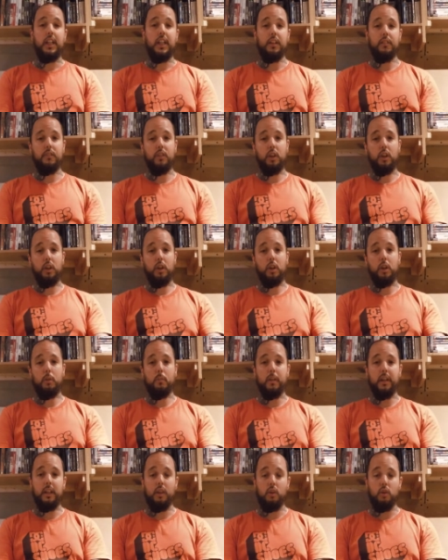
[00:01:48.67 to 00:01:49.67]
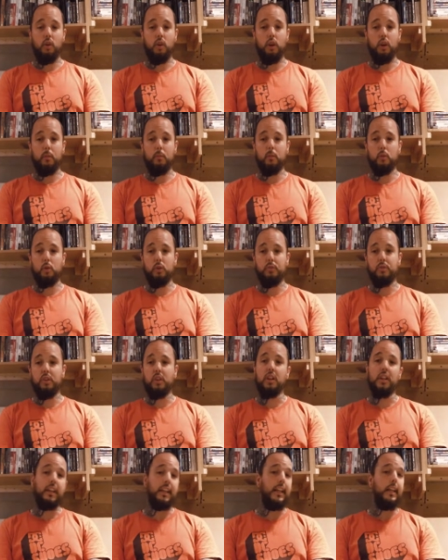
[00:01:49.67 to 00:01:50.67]
if you're going to commit a crime or if you're
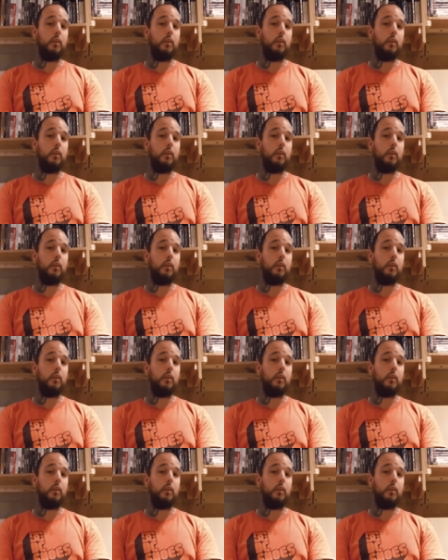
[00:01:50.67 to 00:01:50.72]
going to